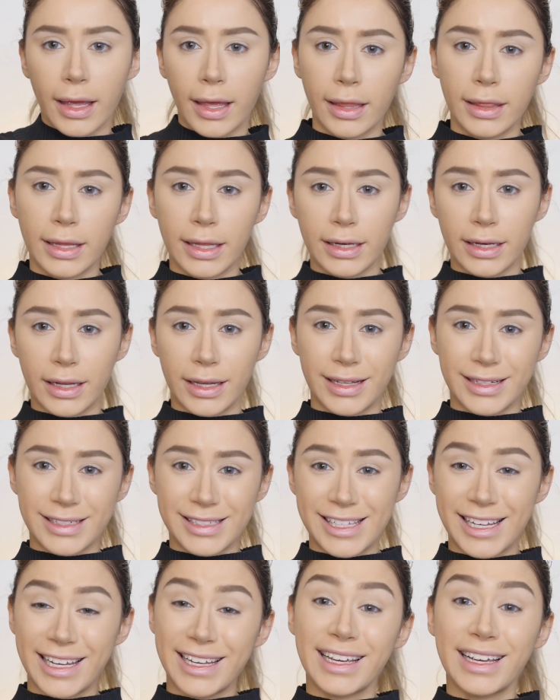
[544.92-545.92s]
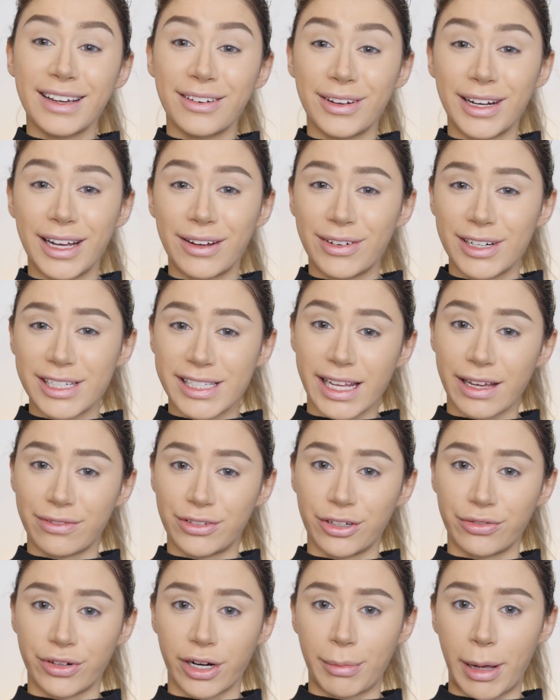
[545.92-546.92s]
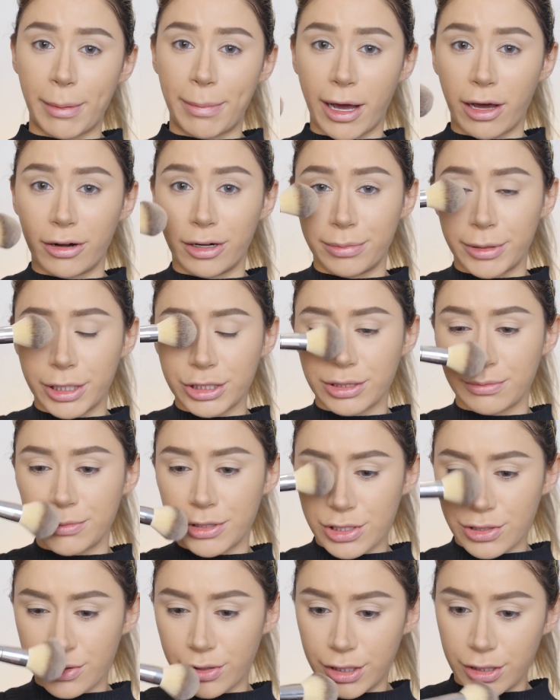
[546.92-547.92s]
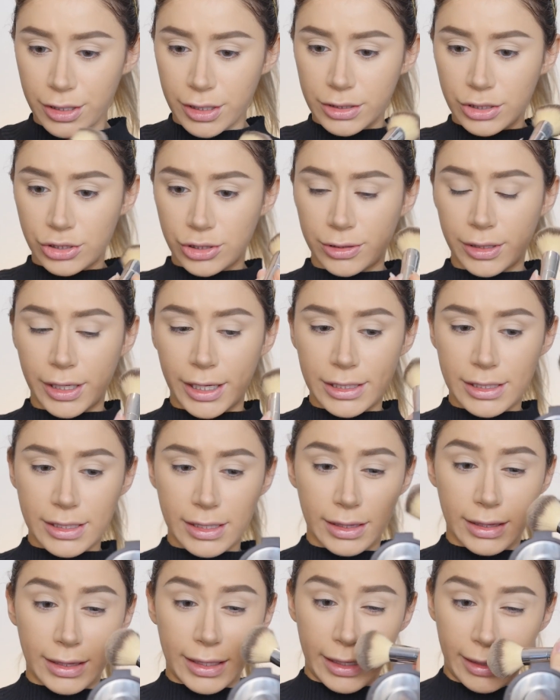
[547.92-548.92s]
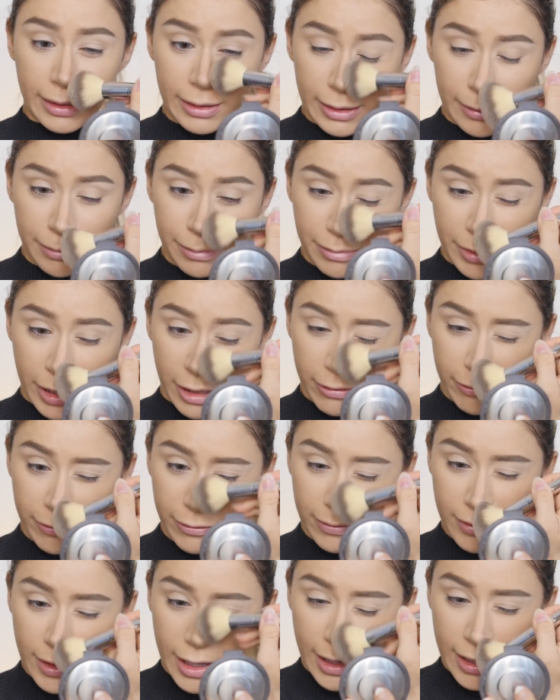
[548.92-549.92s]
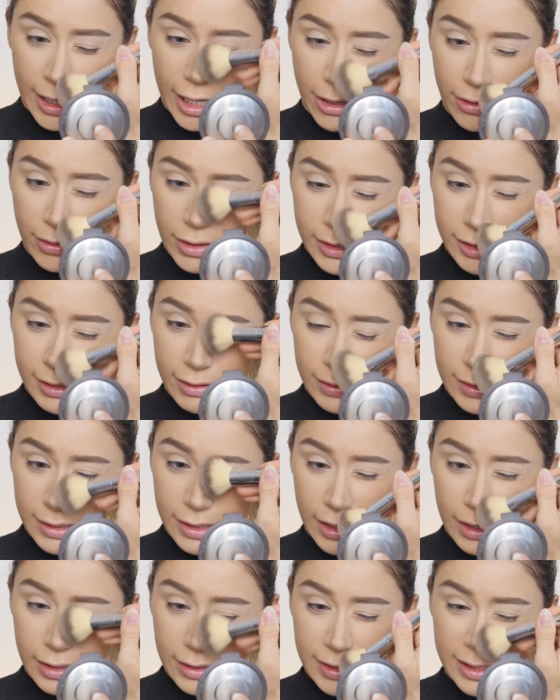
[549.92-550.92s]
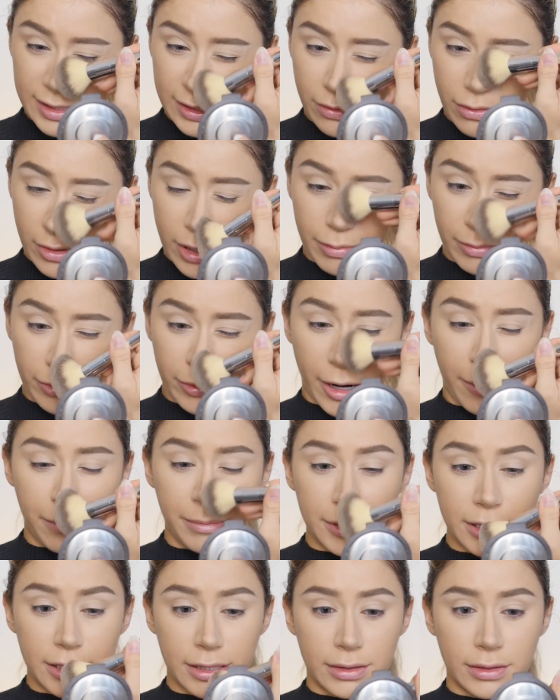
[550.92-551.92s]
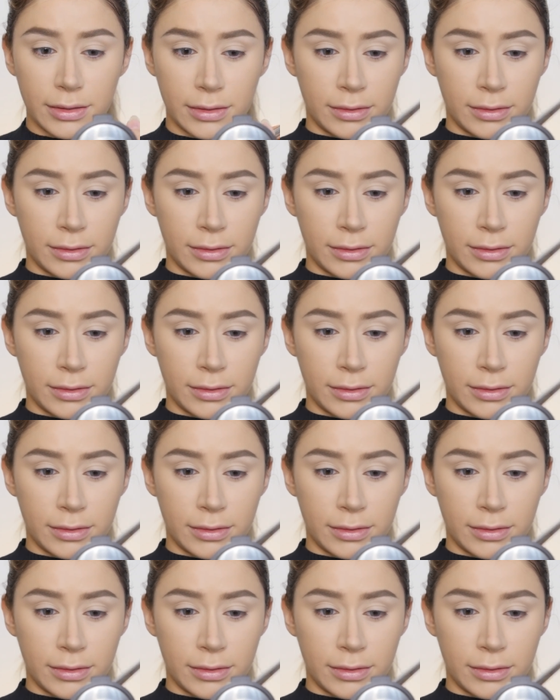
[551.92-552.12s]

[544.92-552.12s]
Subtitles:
And then taking whatever is left over on my powder brush, I'm just going to try to lightly buff that out so it's not so abrupt.